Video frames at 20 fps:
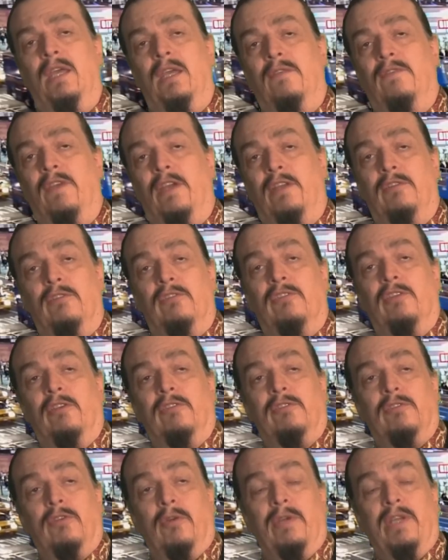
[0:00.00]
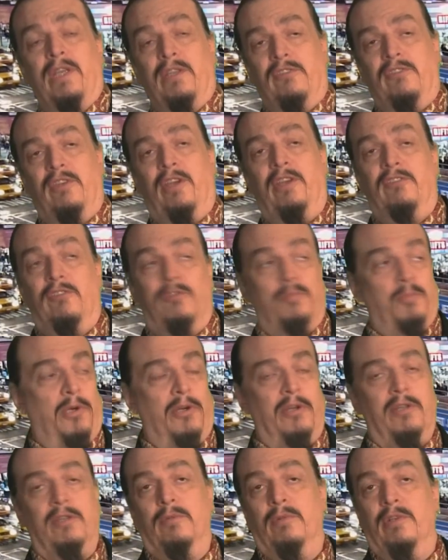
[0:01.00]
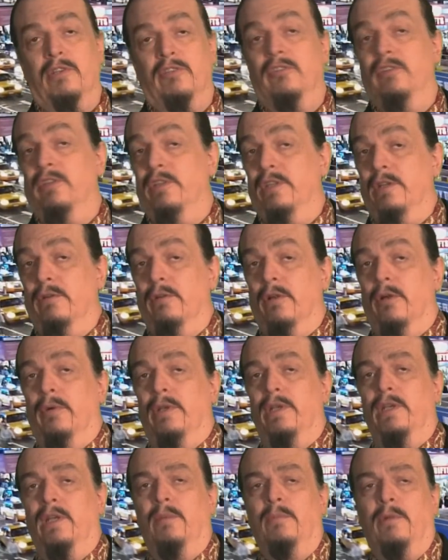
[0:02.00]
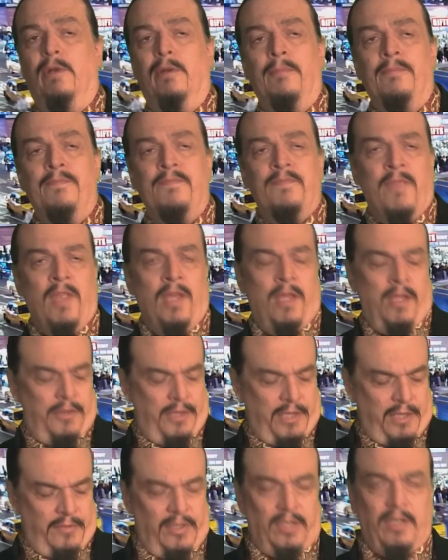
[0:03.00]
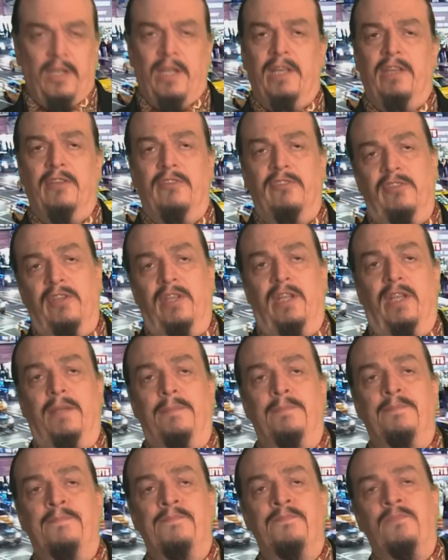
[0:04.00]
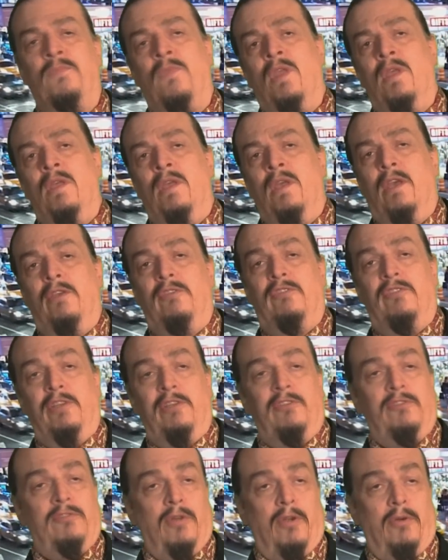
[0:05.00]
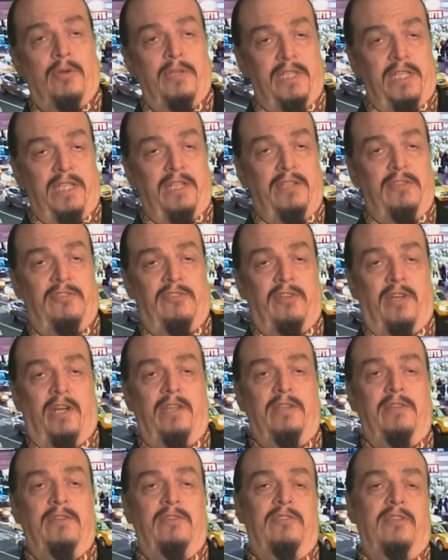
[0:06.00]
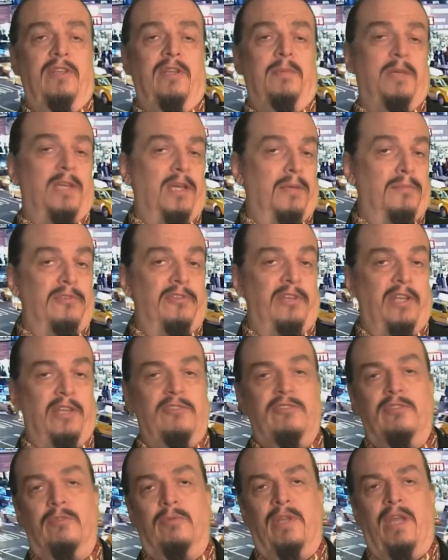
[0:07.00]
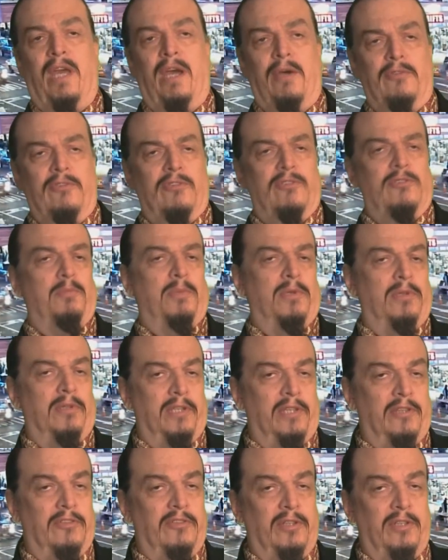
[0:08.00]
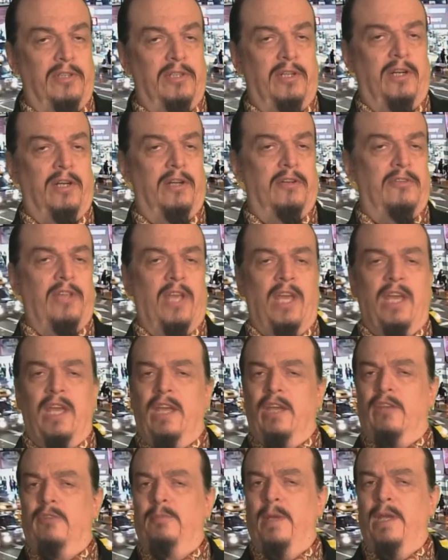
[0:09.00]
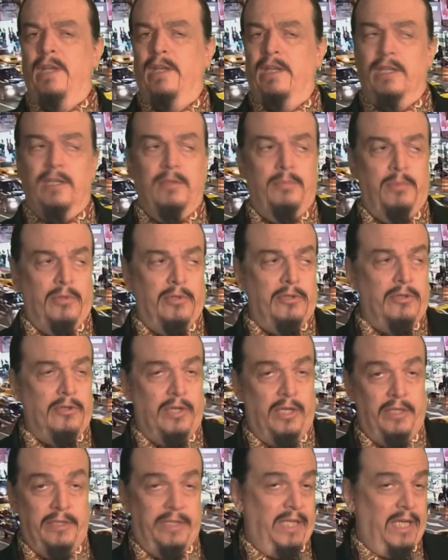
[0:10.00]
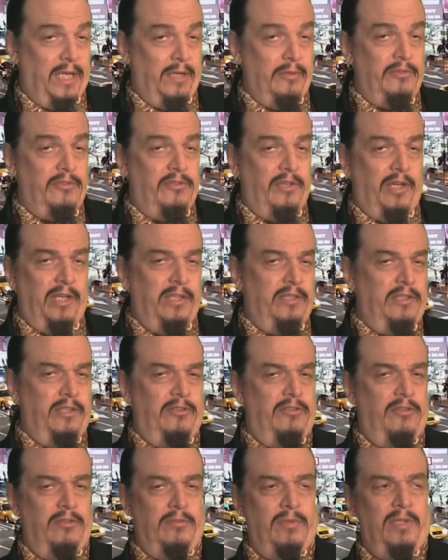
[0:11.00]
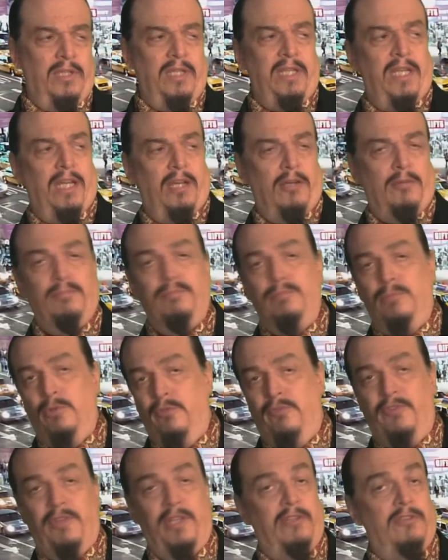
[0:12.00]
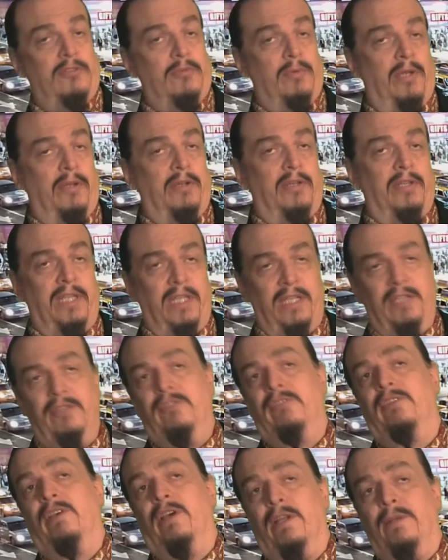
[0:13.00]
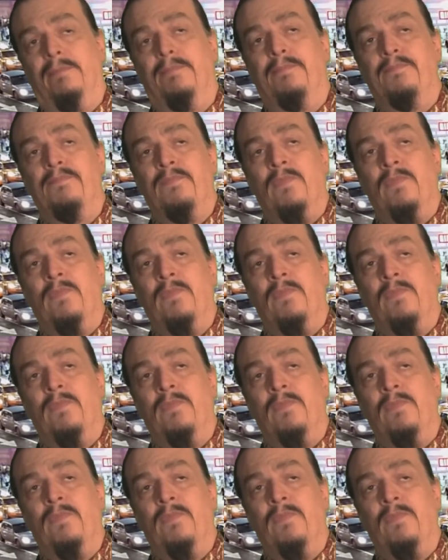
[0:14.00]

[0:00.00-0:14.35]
In fact, your cells growing in size is part of the reason that they grow in number. Think of it like a city. As cities grow on the inside, the city becomes denser with houses, buildings, and cars. Expanding the border on the outside doesn't really help move things around on the inside.